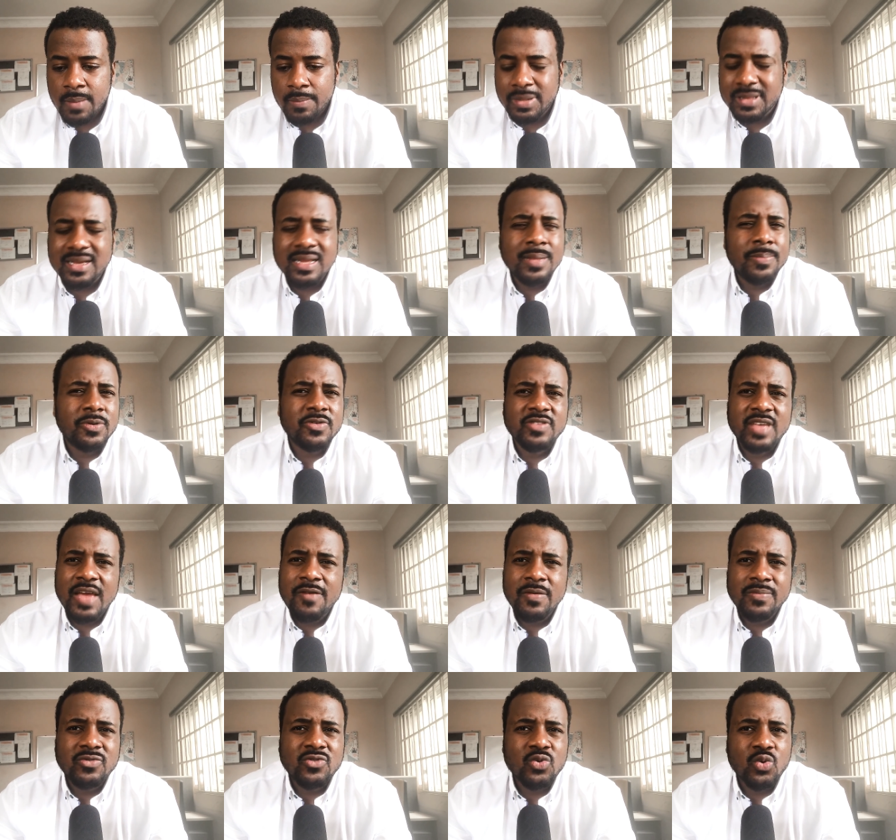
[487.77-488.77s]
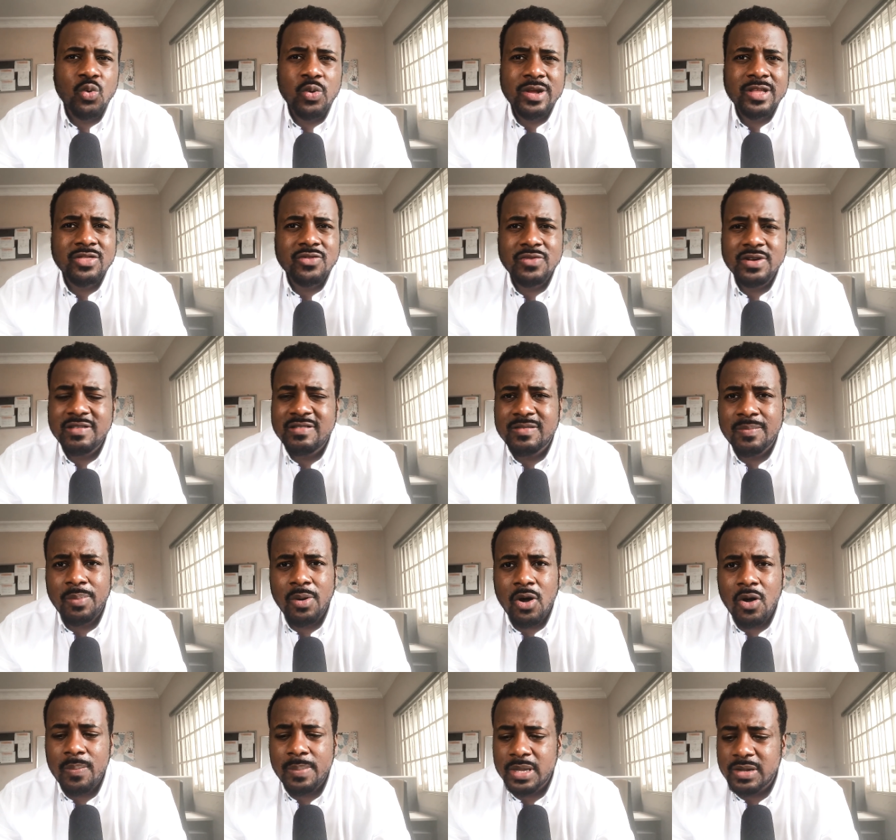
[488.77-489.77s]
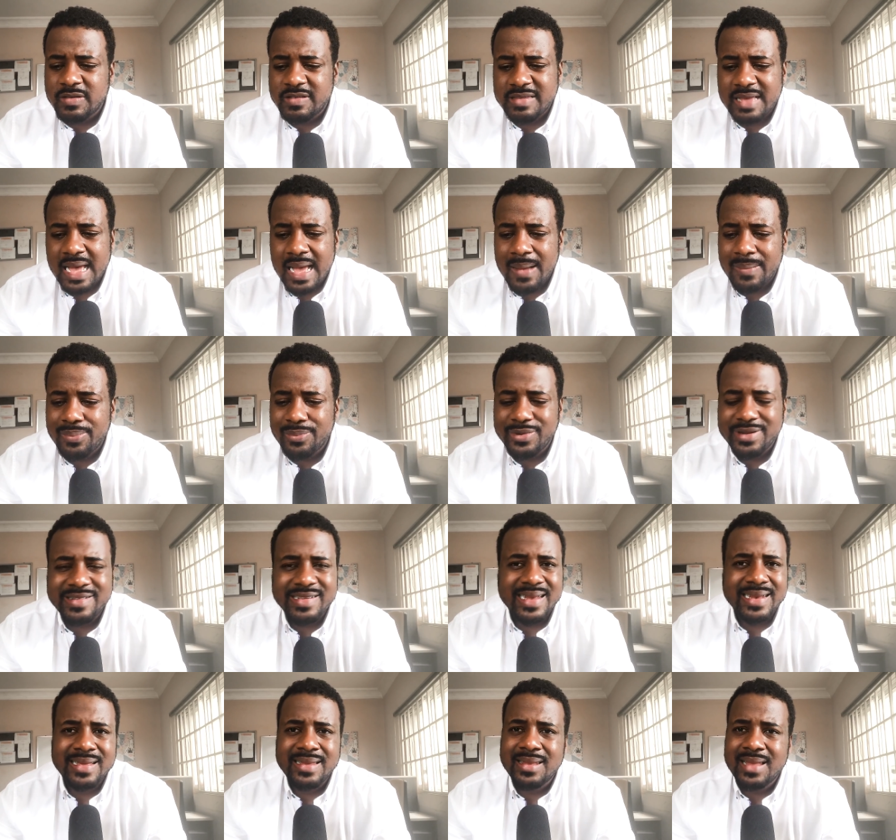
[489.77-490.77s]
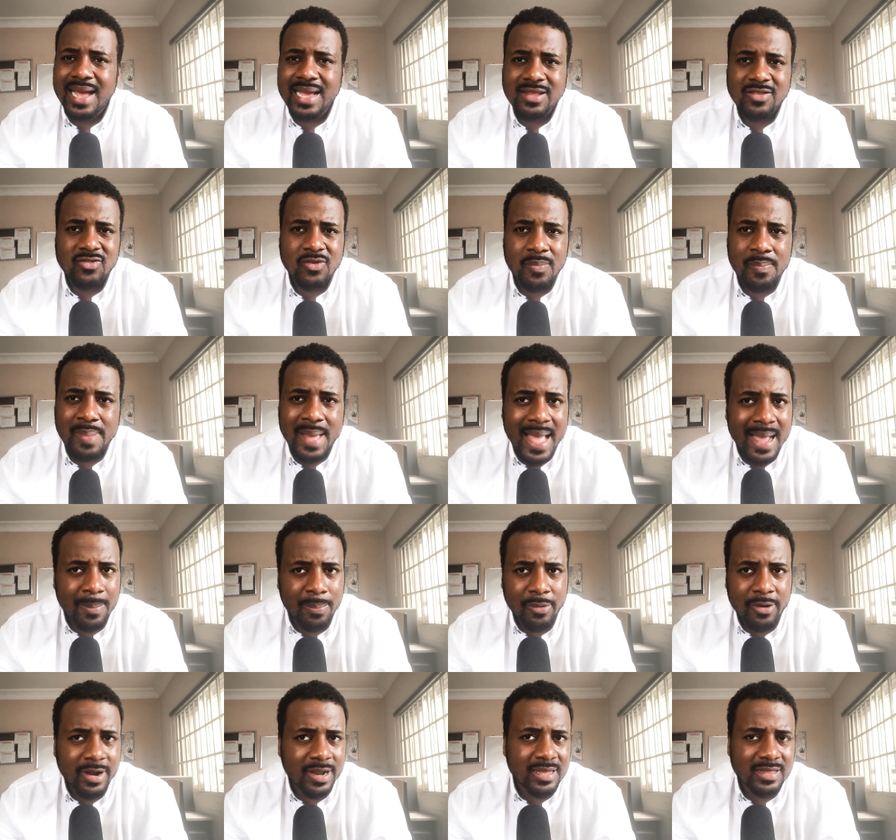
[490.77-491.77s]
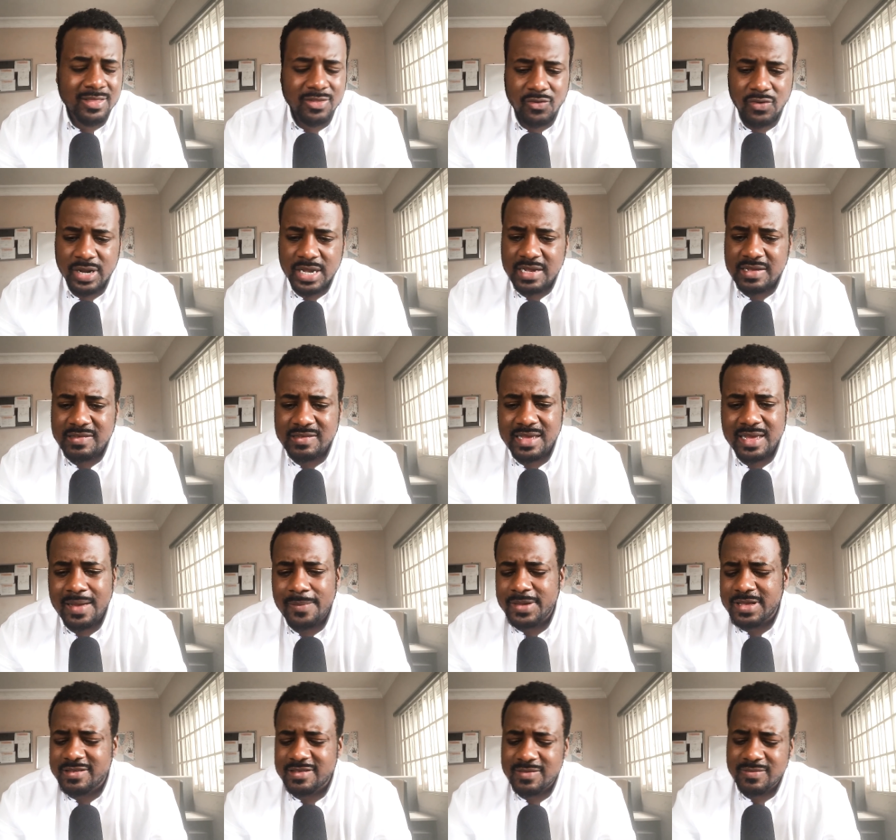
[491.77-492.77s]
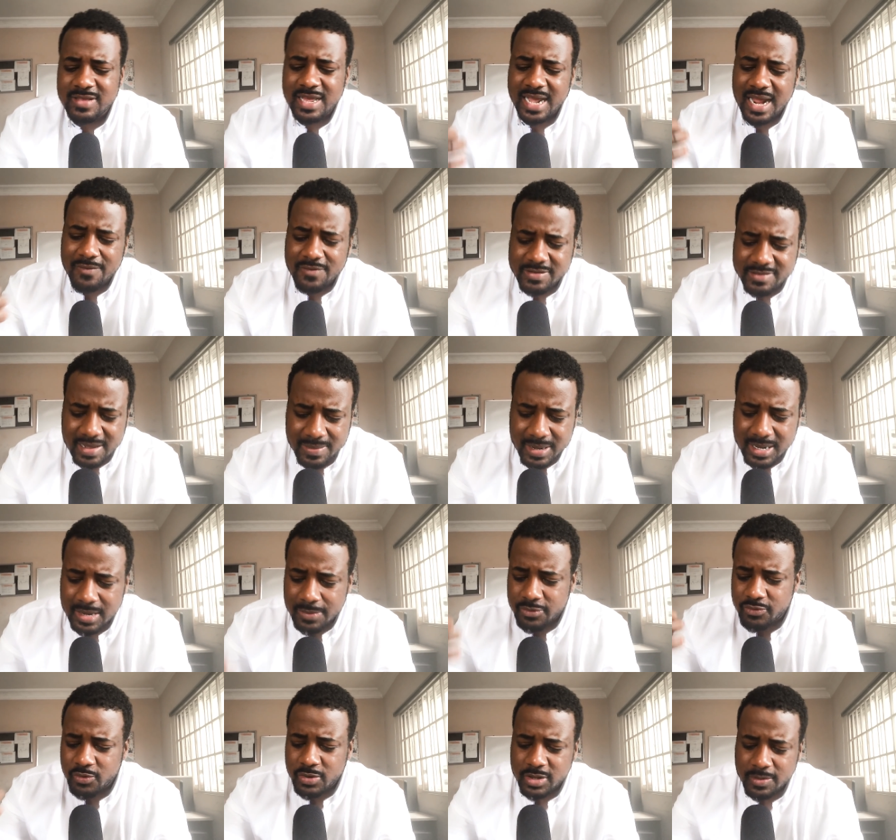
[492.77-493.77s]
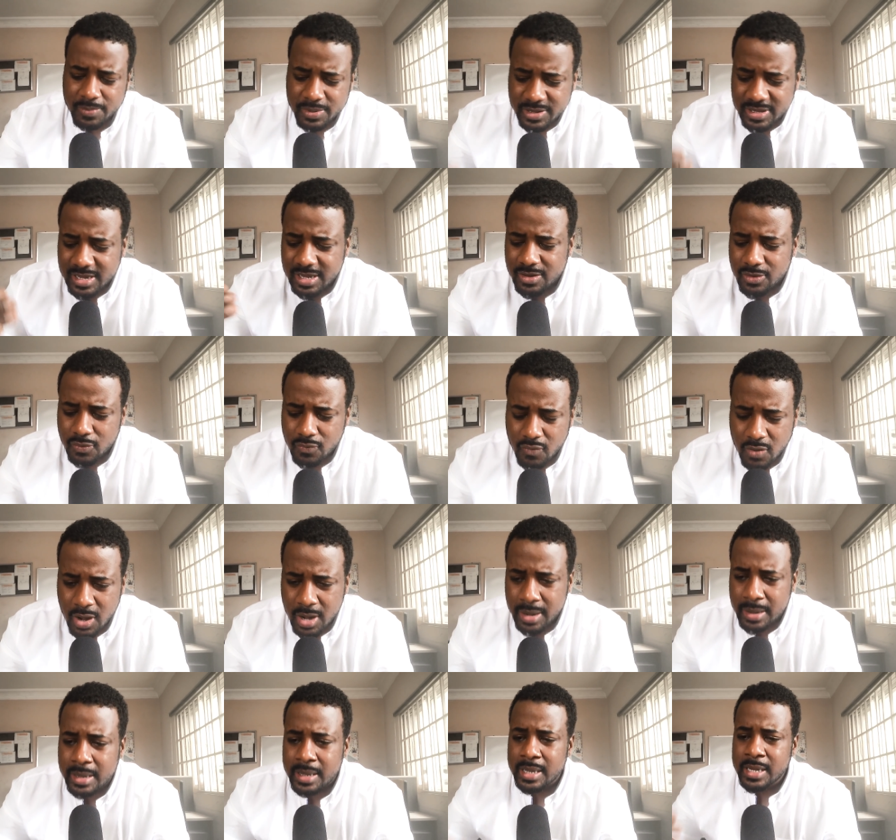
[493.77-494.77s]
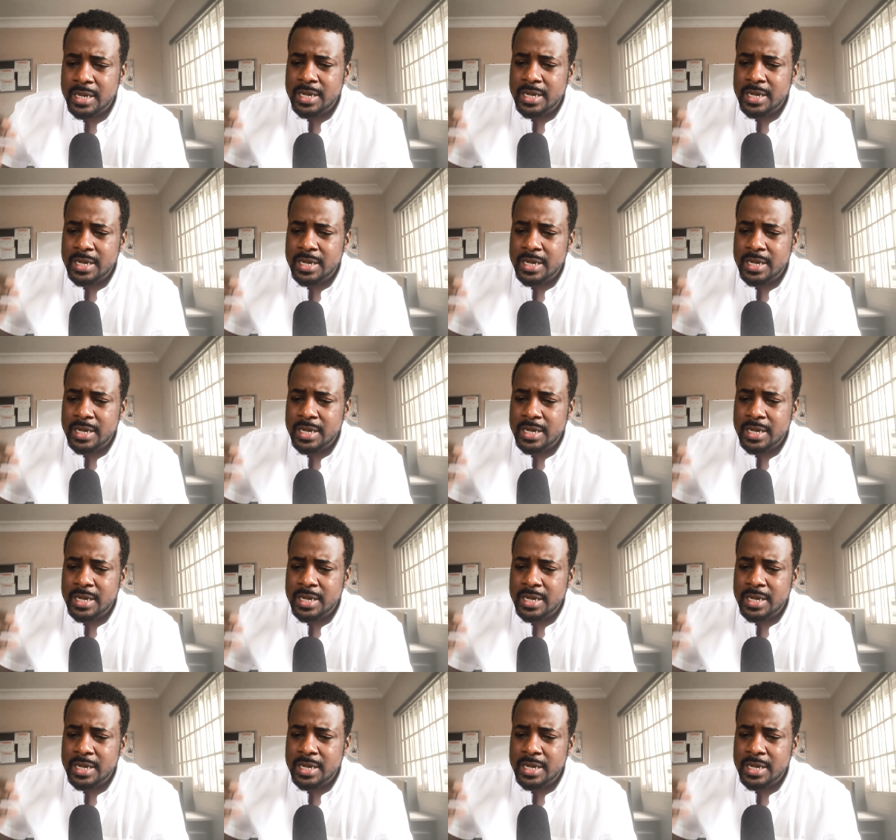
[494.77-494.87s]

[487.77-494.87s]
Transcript: But the Clippers gave up two quick threes to Paul Millsap, which I didn't like. These are back-breaking threes. It seems like every time the Clippers wanted to put together a run,